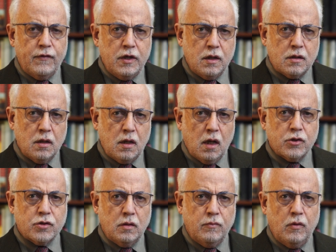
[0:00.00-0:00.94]
of an
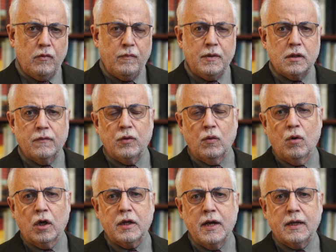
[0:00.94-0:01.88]
international movement of the
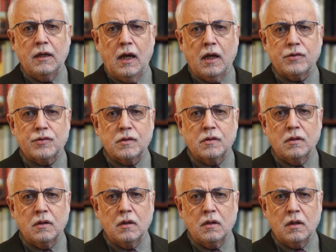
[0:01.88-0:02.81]
working class
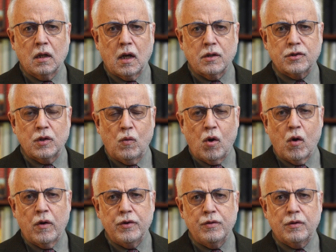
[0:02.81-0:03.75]
against the
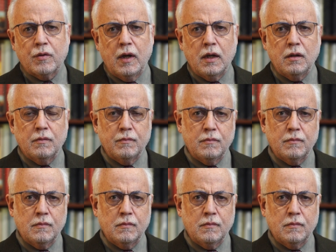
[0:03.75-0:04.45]
war in Ukraine.